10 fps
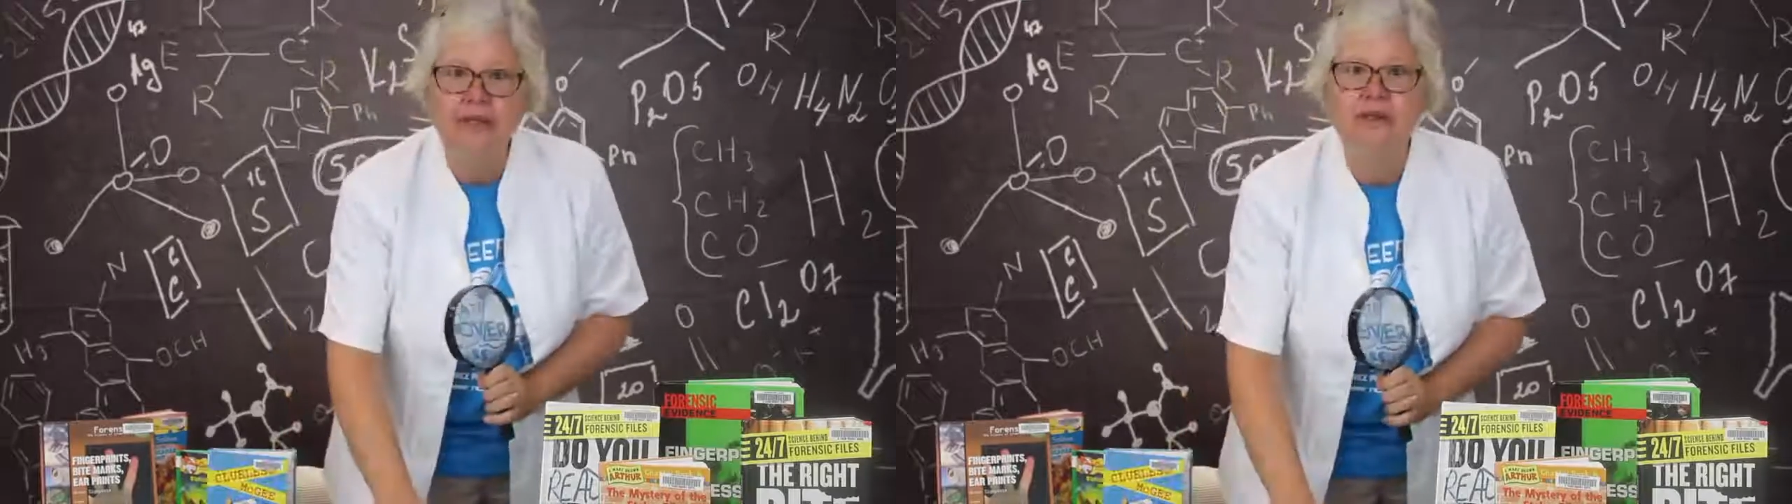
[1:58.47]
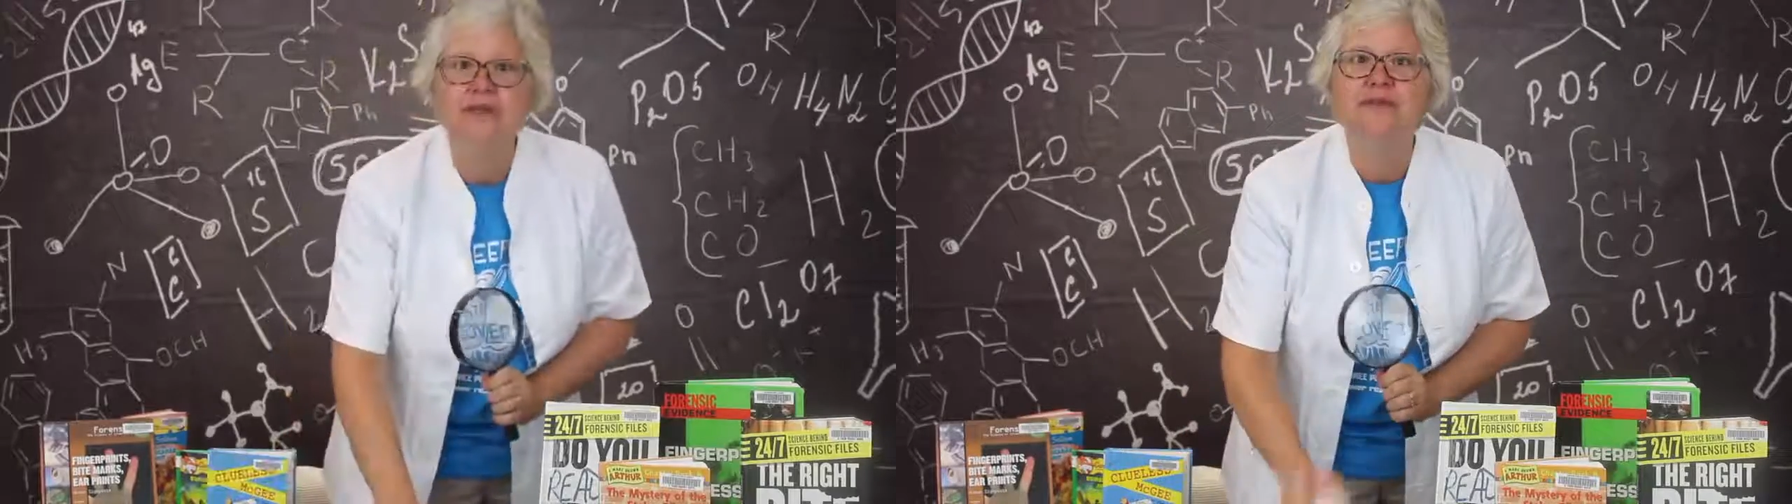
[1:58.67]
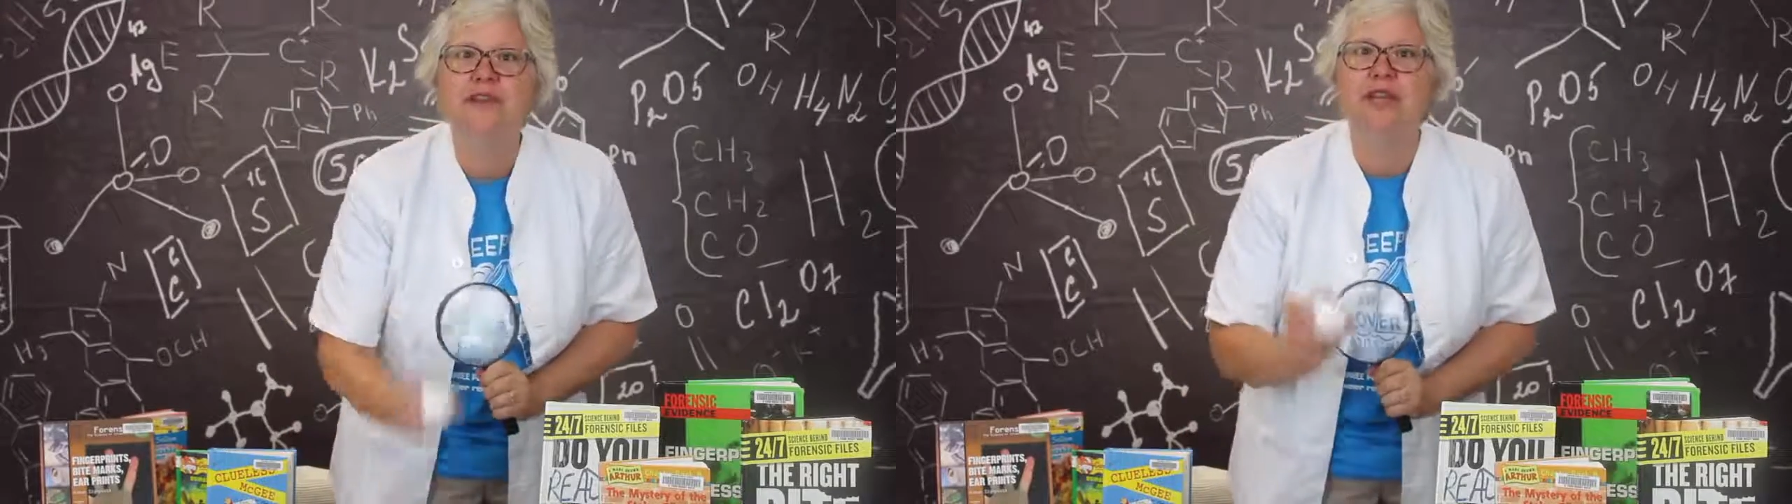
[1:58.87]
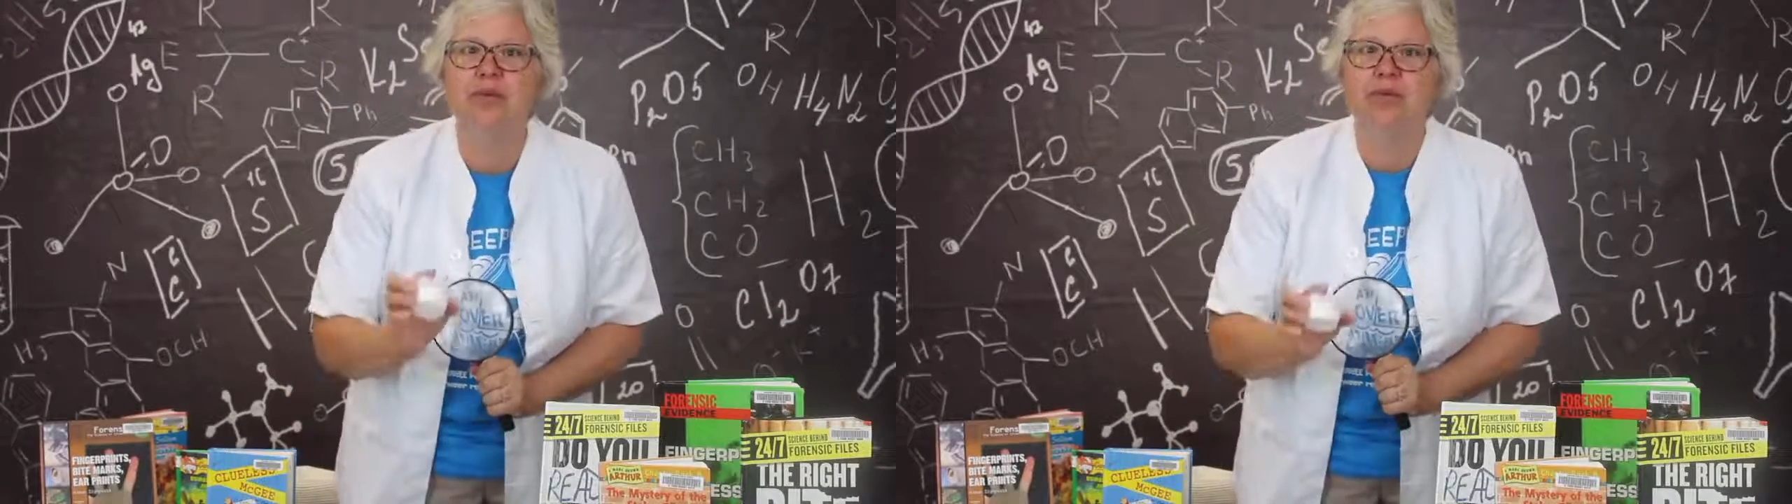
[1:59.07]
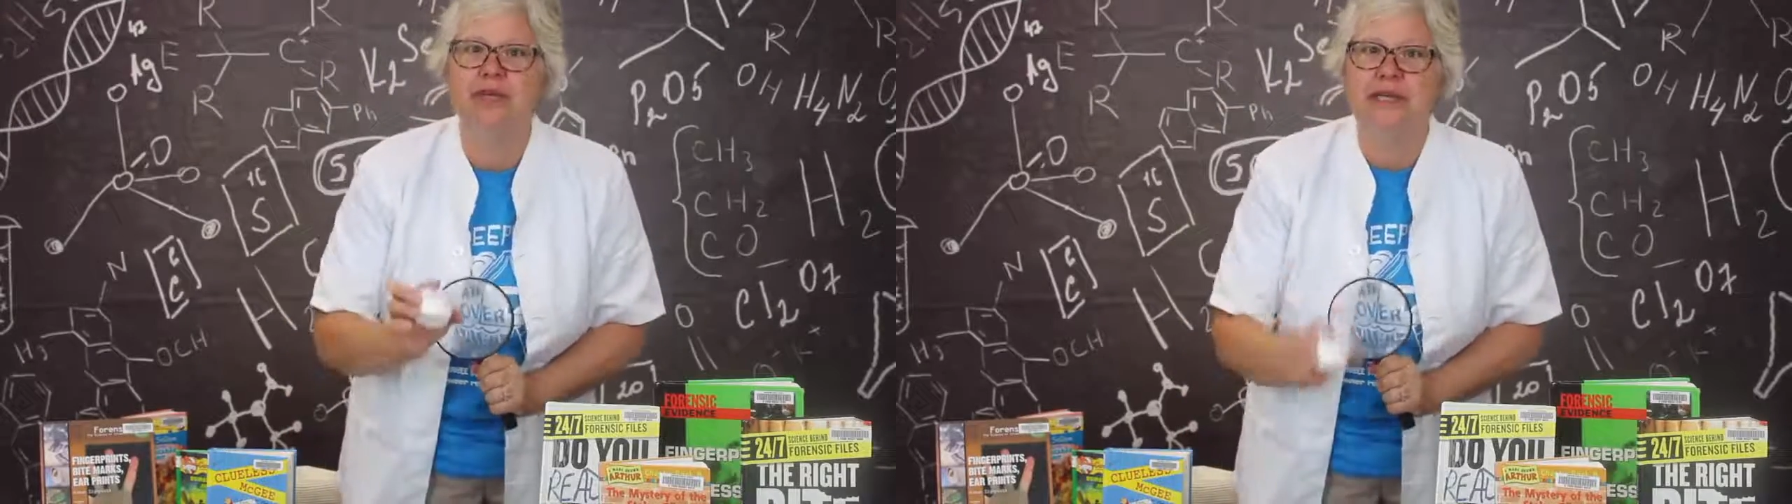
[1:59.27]
to use
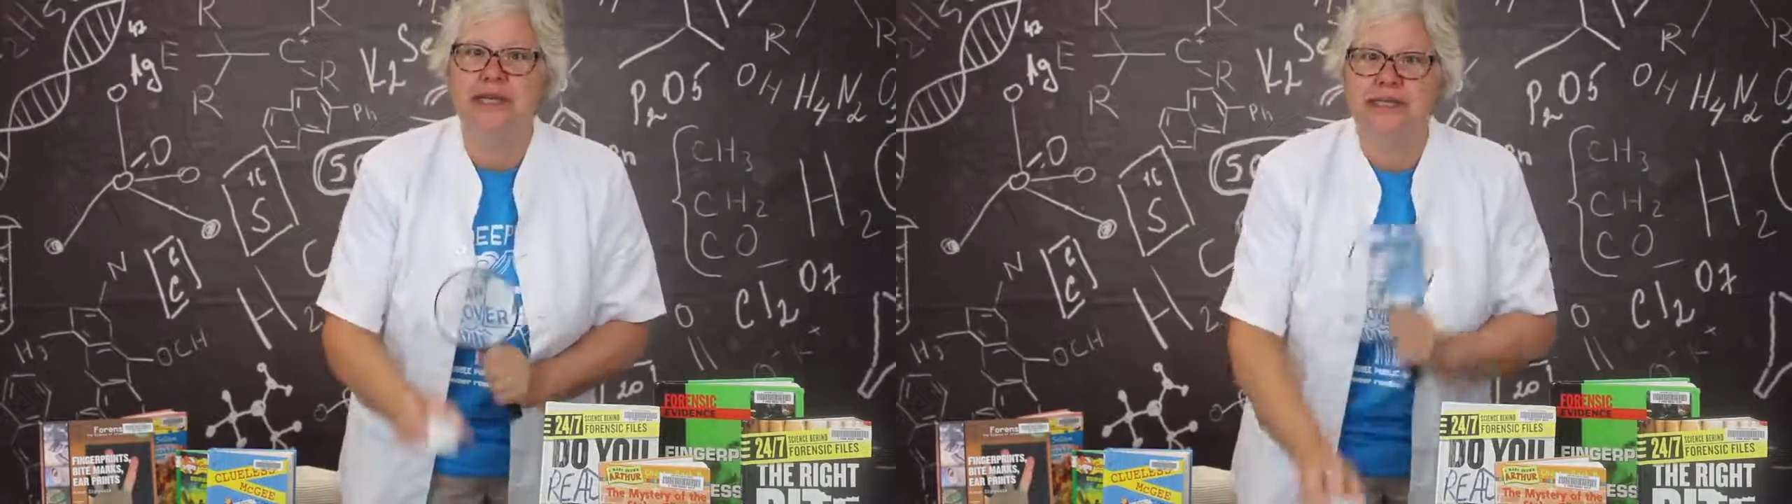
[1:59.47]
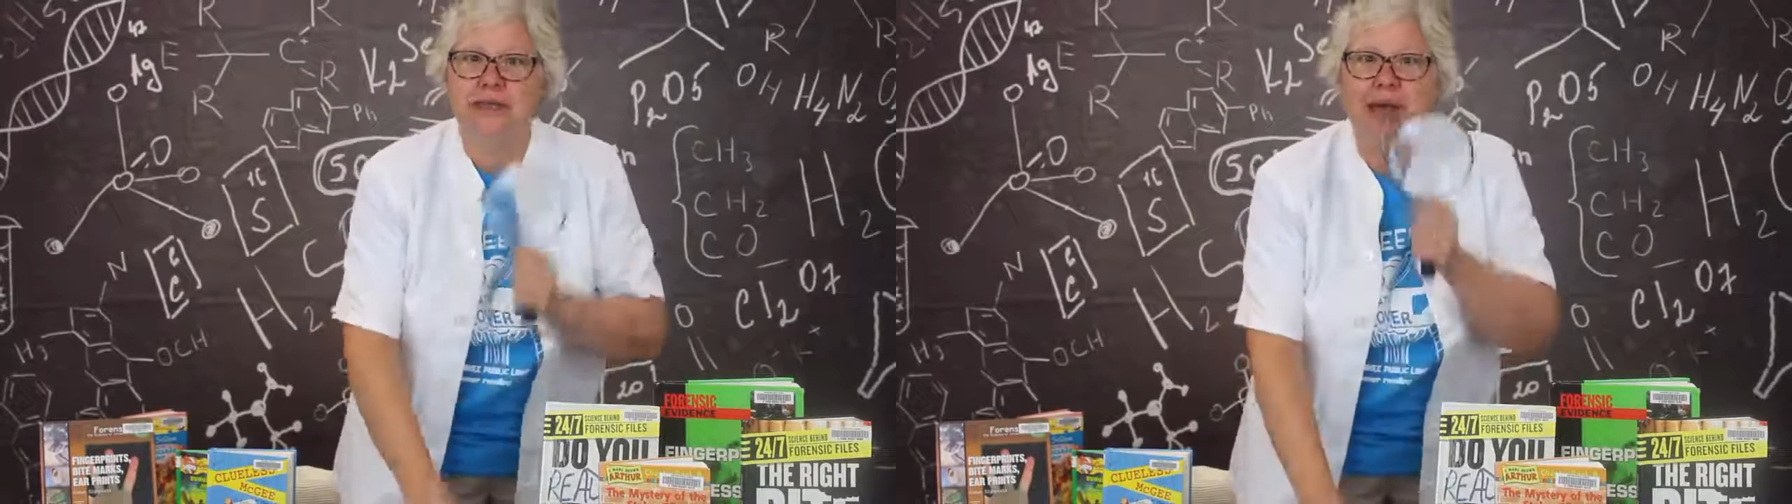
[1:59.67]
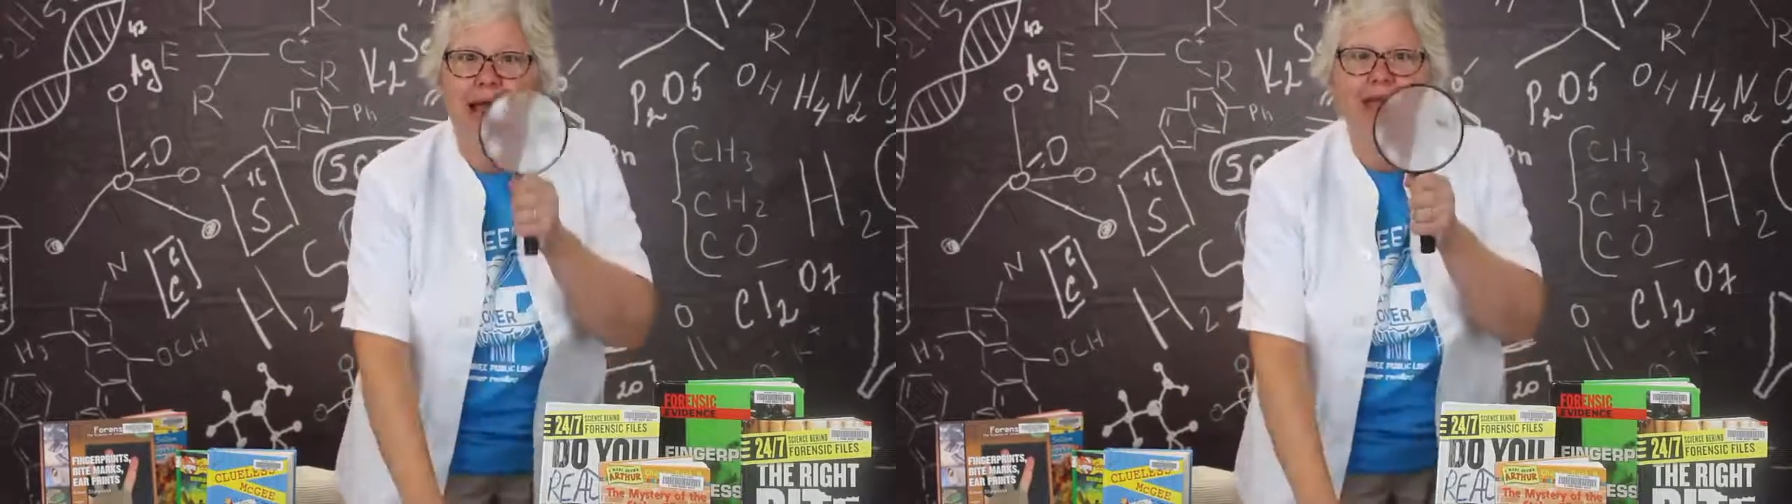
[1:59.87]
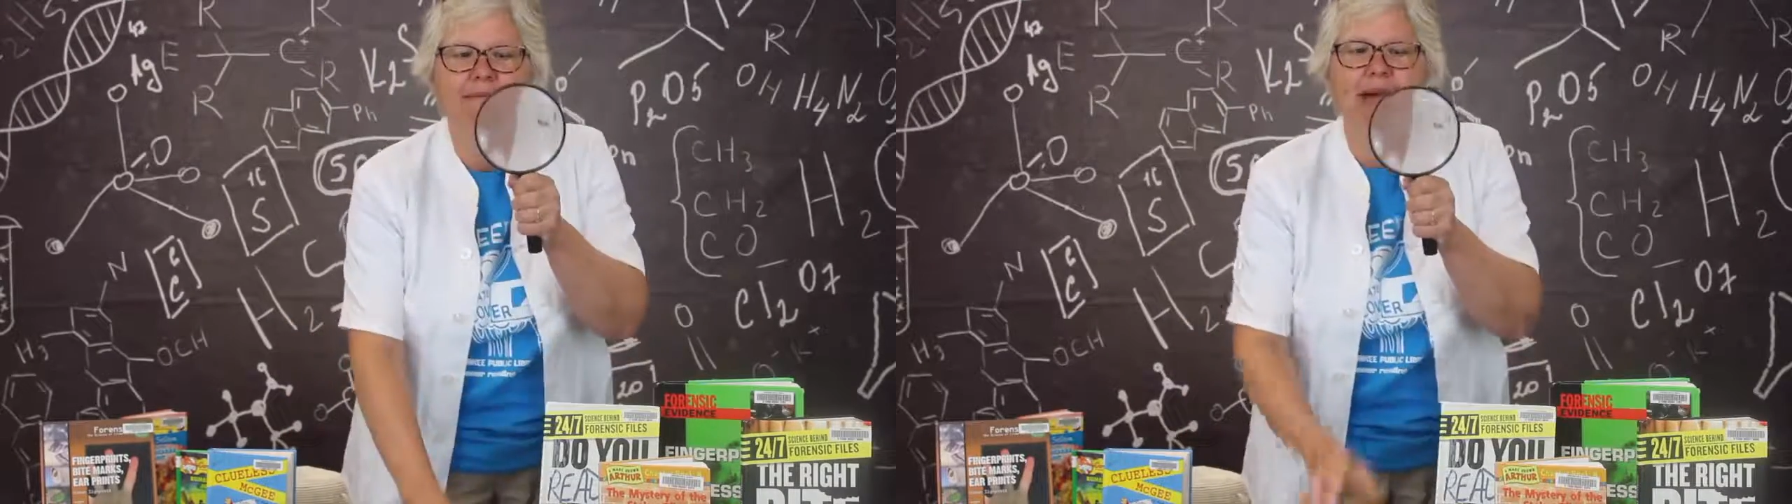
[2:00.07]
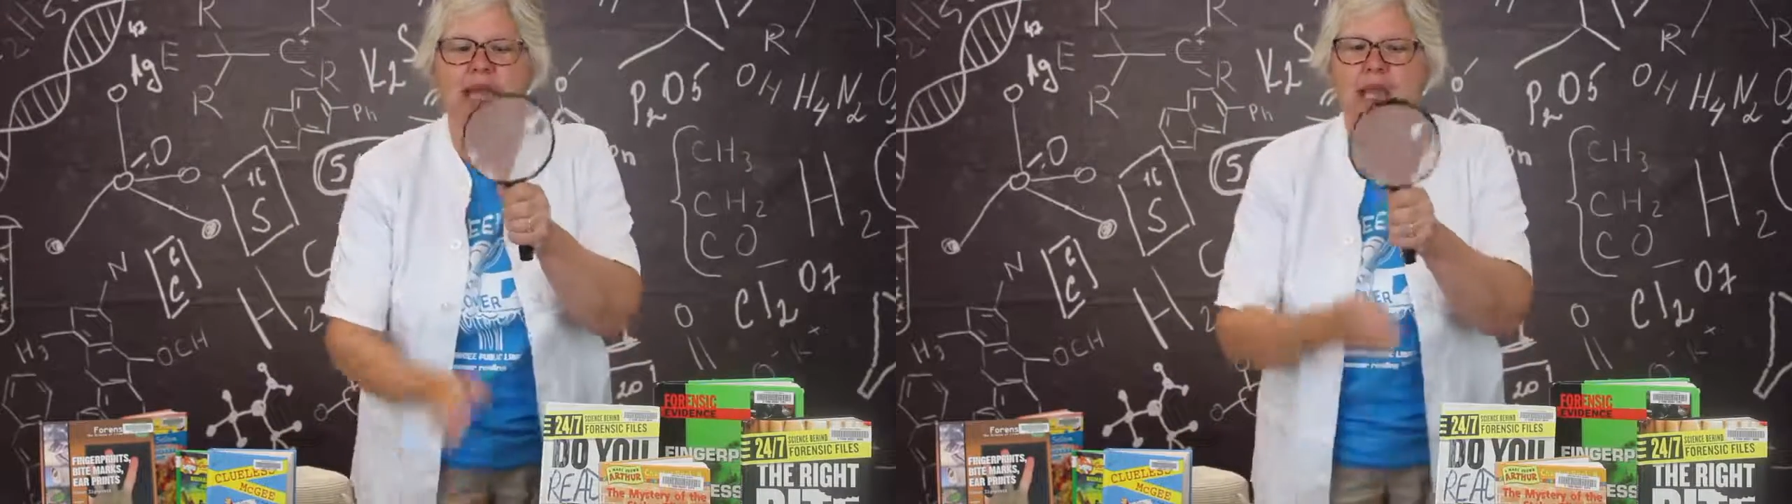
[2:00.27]
fingerprint dust. So I have
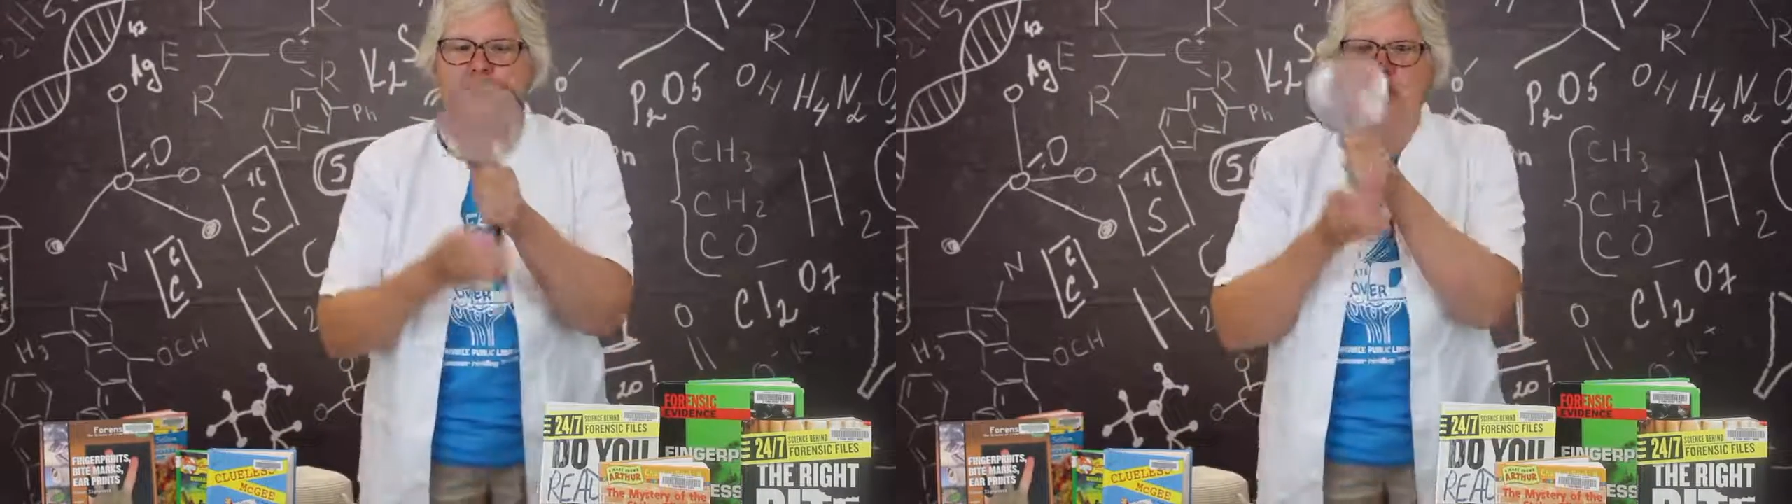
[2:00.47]
my